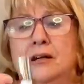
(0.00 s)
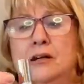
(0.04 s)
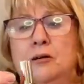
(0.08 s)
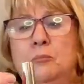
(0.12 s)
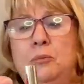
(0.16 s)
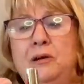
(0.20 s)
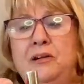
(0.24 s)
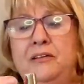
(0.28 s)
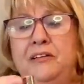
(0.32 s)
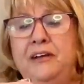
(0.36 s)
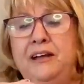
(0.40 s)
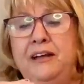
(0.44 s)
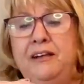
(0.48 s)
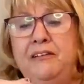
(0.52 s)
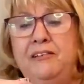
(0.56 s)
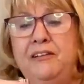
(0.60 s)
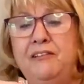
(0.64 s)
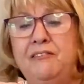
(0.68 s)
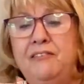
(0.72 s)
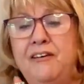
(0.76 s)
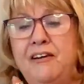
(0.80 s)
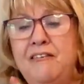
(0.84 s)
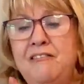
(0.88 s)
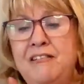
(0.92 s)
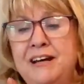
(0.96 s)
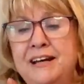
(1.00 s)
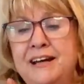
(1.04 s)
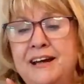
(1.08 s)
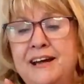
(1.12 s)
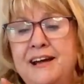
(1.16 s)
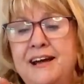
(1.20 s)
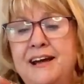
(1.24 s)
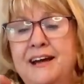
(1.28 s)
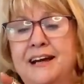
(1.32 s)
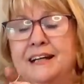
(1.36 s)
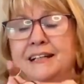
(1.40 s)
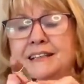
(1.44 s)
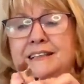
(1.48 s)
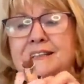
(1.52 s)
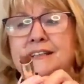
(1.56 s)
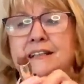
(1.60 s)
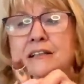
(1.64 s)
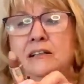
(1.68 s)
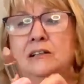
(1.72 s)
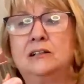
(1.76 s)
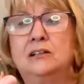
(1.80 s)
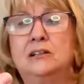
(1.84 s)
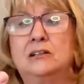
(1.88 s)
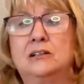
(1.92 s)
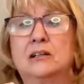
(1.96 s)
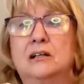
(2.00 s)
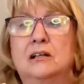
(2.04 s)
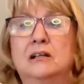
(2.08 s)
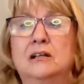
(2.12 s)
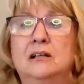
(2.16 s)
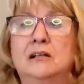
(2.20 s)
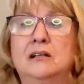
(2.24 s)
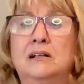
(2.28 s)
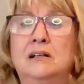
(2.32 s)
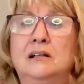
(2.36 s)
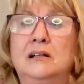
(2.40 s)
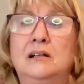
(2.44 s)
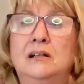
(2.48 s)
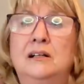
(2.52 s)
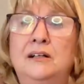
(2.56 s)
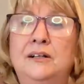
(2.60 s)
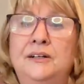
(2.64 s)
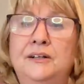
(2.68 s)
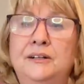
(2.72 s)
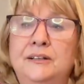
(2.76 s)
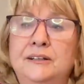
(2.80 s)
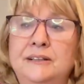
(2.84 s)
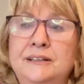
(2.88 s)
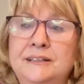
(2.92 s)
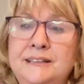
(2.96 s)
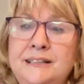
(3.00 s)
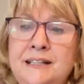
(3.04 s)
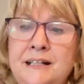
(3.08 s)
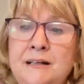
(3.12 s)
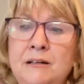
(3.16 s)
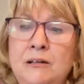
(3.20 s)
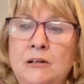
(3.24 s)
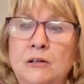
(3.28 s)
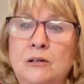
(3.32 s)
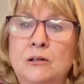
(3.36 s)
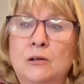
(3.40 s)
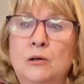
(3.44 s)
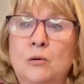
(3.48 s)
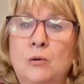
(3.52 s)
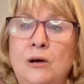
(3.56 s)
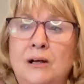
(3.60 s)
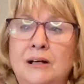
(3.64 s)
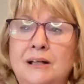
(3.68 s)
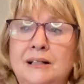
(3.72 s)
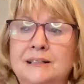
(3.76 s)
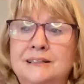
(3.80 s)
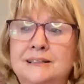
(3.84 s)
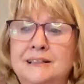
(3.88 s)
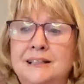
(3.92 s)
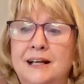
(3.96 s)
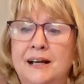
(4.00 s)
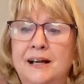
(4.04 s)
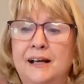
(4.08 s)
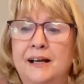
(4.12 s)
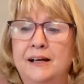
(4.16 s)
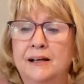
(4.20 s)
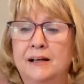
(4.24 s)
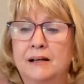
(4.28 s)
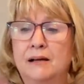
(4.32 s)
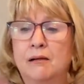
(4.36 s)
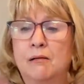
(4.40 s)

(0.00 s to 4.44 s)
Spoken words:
But they're very nice, look. Seeing good quality.